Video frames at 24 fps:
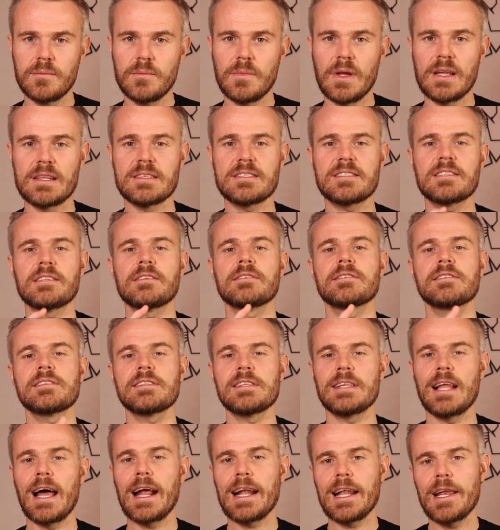and still
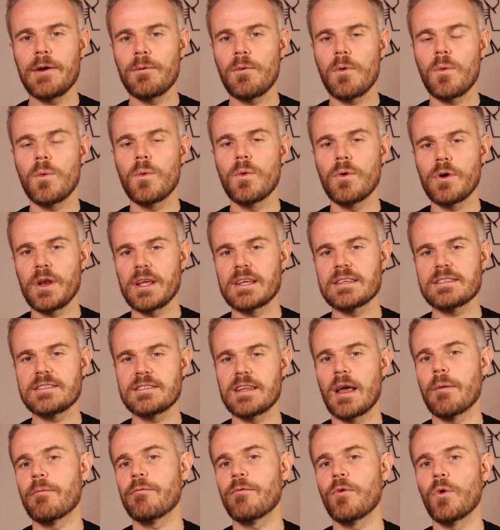slightly rewarding
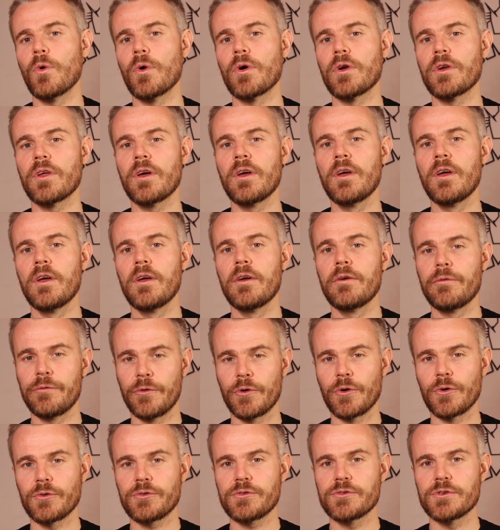step forward
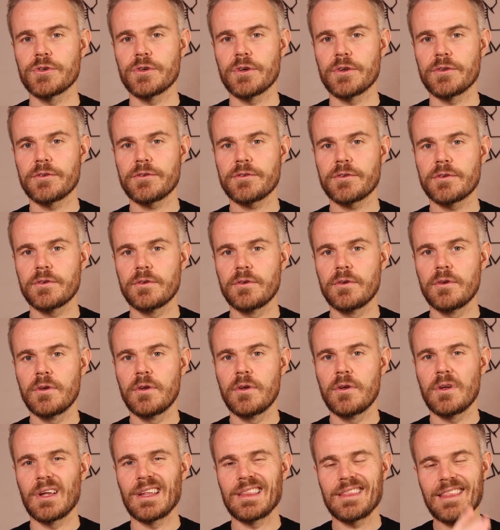for your students?
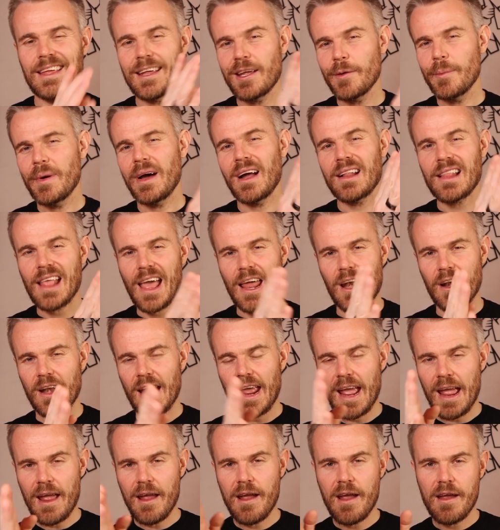And think about that on
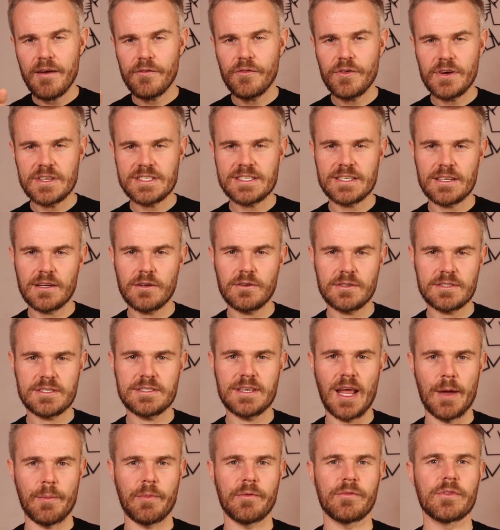every single
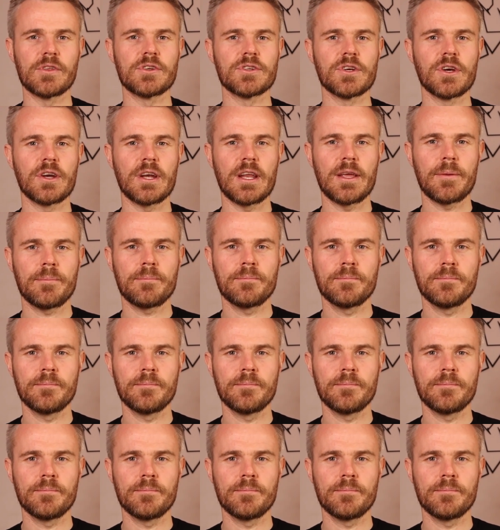step of the journey.